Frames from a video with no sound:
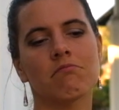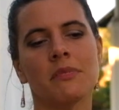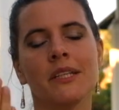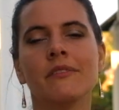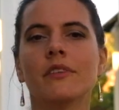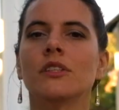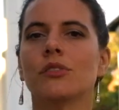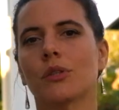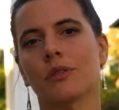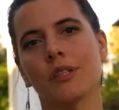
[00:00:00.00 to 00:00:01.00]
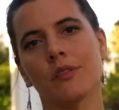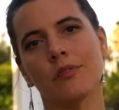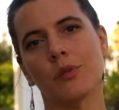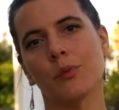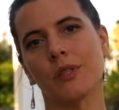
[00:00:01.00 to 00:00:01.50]
inventory,
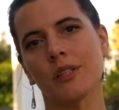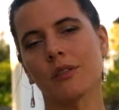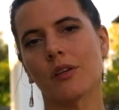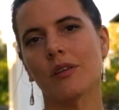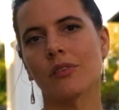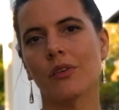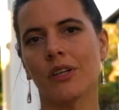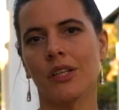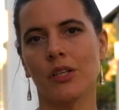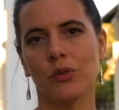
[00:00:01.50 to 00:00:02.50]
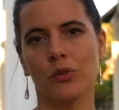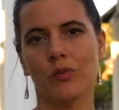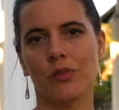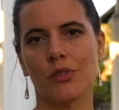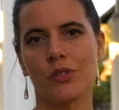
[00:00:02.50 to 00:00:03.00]
if you will, of your inner
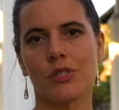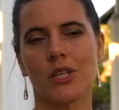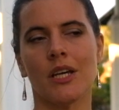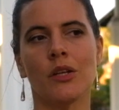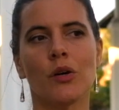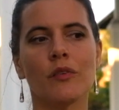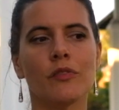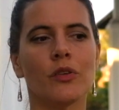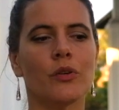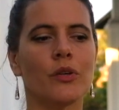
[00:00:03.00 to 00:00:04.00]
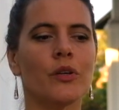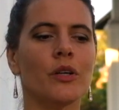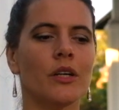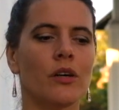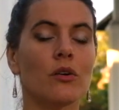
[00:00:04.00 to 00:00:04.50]
universe and of your
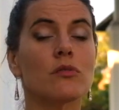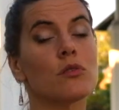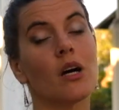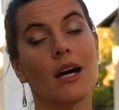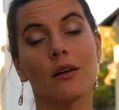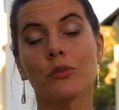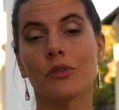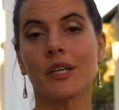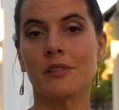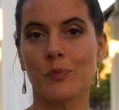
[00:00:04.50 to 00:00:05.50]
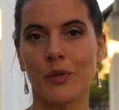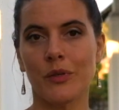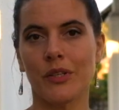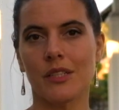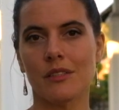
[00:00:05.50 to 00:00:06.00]
also outer
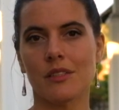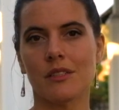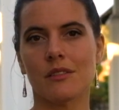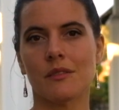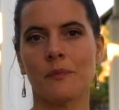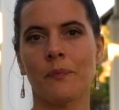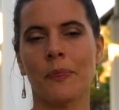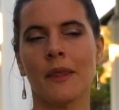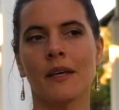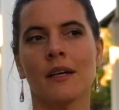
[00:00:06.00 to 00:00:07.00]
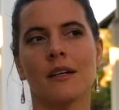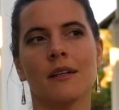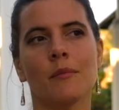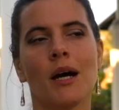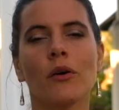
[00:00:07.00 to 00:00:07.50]
experiences.
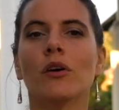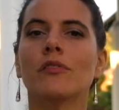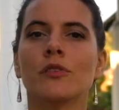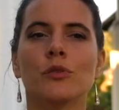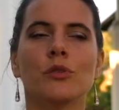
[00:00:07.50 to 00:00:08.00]
How often do